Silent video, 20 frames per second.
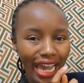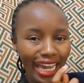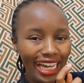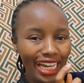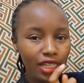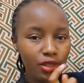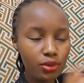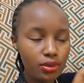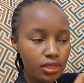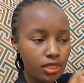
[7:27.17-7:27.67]

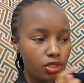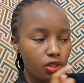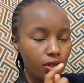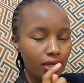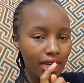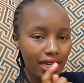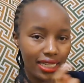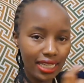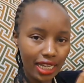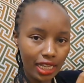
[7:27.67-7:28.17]
can use it
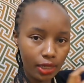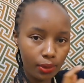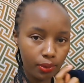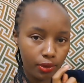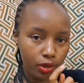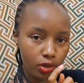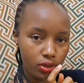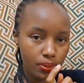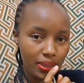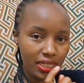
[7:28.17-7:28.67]
on a daily
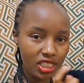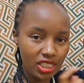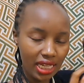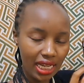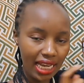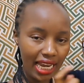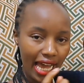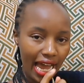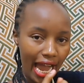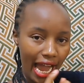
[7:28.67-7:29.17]
without my
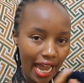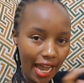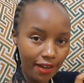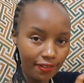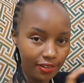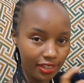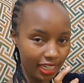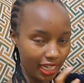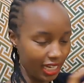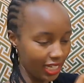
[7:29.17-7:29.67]
child
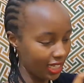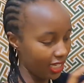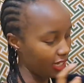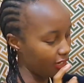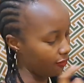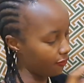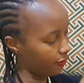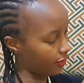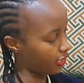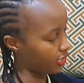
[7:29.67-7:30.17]
having
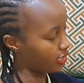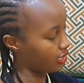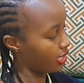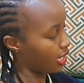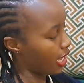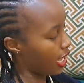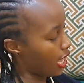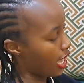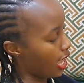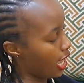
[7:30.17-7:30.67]
any effects.
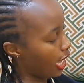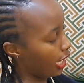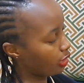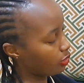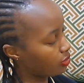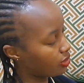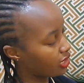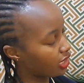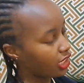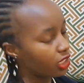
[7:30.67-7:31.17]
And
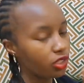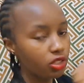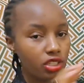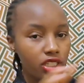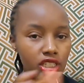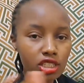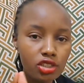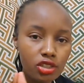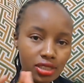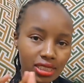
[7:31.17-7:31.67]
you see,
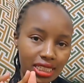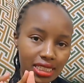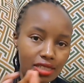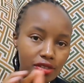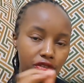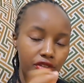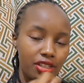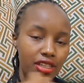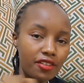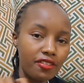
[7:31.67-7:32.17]
it's not just
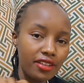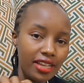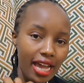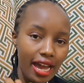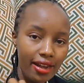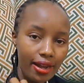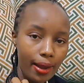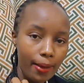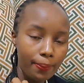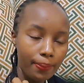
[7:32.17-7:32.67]
for the
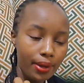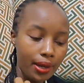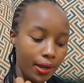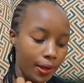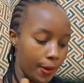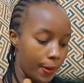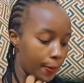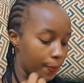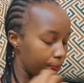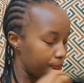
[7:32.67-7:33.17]
flare up.
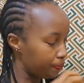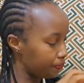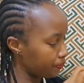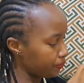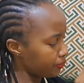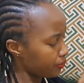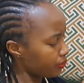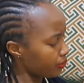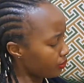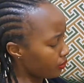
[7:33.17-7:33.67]

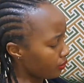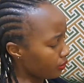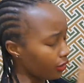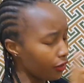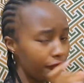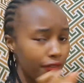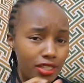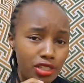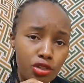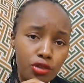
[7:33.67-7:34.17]

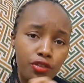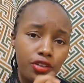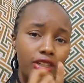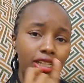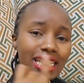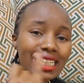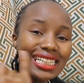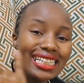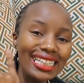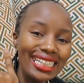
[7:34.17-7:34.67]
First of all,
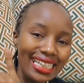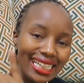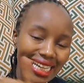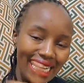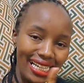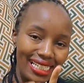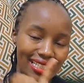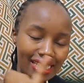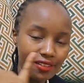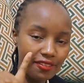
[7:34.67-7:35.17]
it
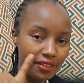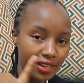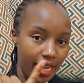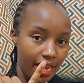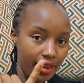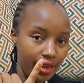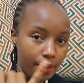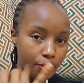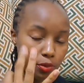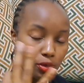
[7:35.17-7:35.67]
clears the
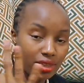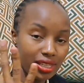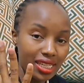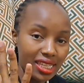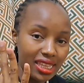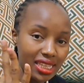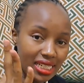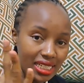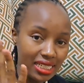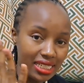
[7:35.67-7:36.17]
flare up
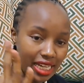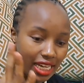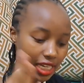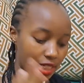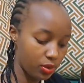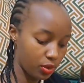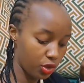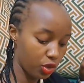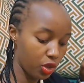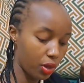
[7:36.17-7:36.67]
within 3
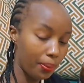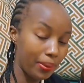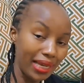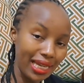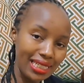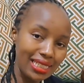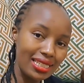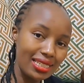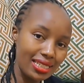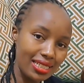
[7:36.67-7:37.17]
days when you apply
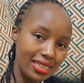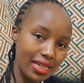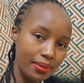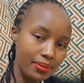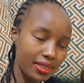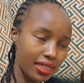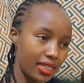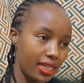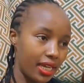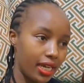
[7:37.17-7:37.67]
it 3
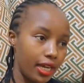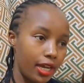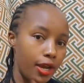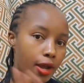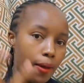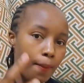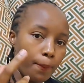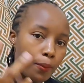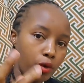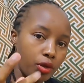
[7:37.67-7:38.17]
times a day.
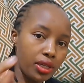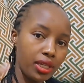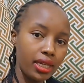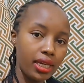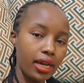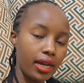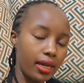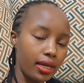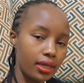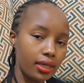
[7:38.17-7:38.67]

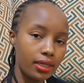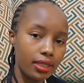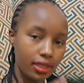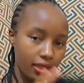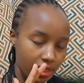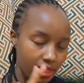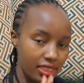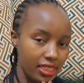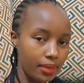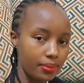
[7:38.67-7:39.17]
Morning,
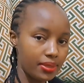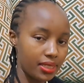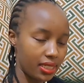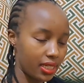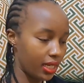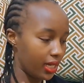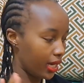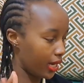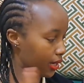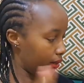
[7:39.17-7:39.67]
3 times a
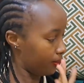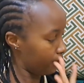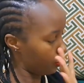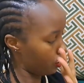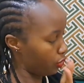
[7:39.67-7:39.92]
day, yeah.